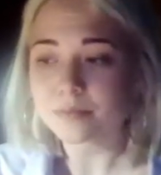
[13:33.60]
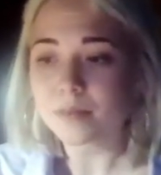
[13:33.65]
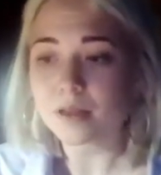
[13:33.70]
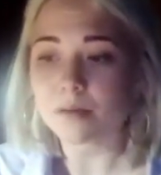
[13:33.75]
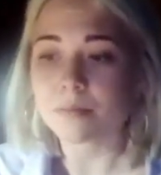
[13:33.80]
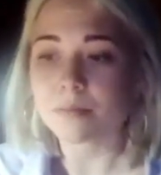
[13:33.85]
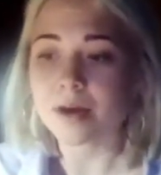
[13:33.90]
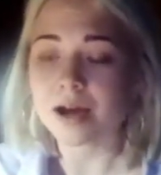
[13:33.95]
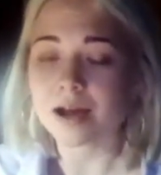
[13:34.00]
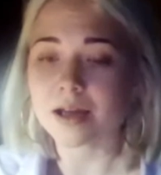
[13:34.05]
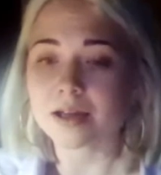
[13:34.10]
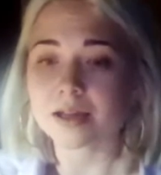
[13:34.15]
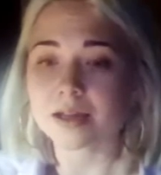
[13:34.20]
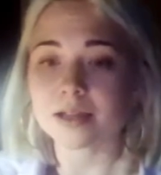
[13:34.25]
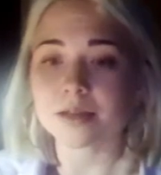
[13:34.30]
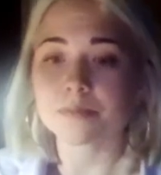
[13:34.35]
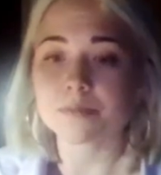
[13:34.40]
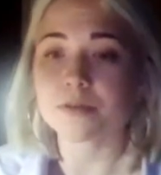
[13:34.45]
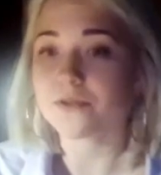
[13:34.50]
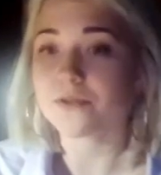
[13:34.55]

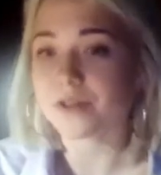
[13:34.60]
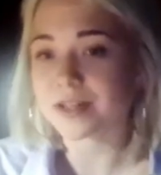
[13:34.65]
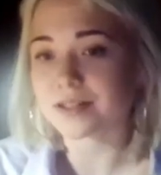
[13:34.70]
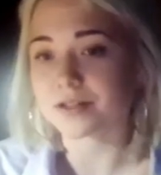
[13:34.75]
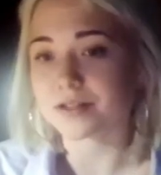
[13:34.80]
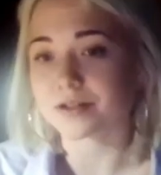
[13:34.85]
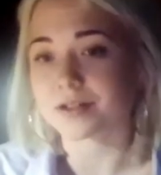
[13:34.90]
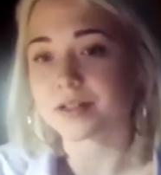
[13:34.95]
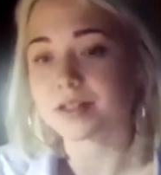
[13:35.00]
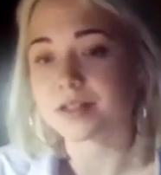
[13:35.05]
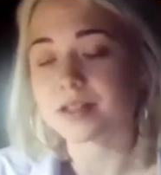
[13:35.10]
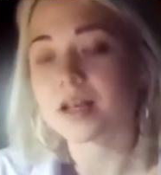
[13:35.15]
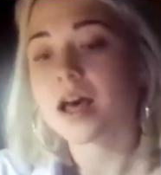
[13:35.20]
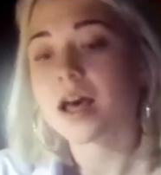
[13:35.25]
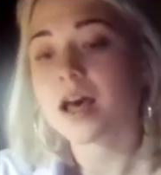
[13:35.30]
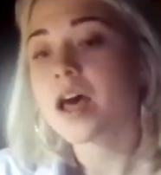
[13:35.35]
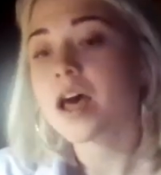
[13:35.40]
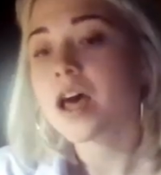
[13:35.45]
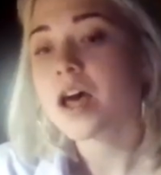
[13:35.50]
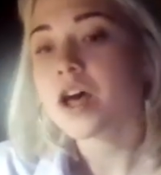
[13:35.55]
my professors
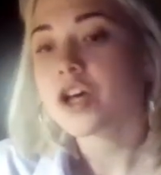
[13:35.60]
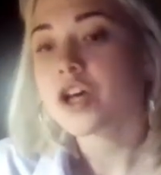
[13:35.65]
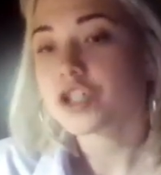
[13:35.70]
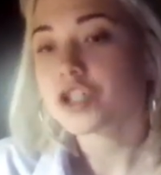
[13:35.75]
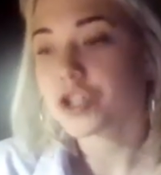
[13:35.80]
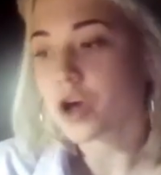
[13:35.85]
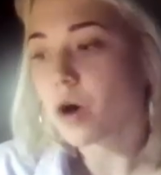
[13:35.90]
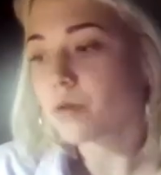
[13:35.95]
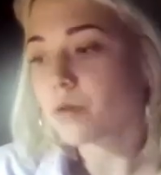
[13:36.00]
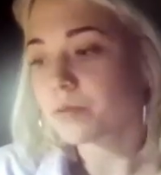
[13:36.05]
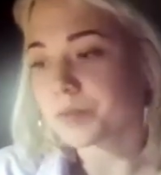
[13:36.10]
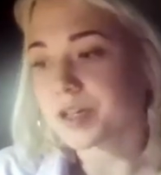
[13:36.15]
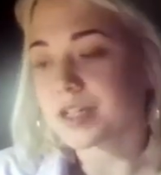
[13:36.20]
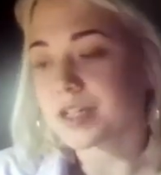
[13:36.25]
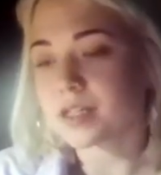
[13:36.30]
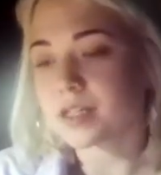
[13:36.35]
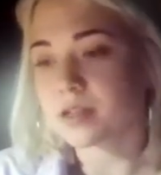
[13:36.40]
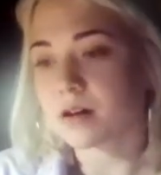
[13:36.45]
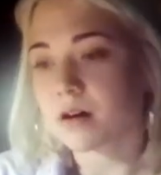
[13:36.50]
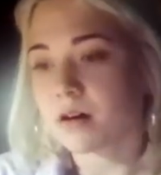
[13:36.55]
showed me
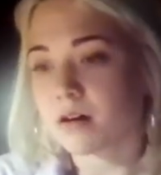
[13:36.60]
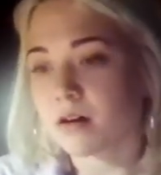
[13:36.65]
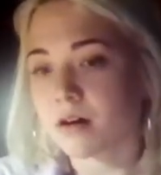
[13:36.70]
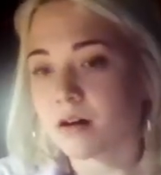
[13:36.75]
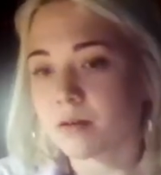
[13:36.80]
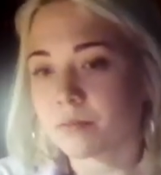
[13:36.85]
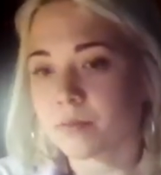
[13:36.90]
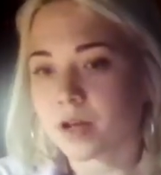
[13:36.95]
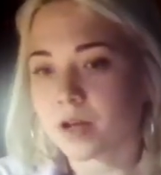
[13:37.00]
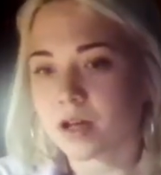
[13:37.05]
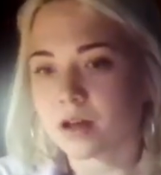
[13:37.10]
some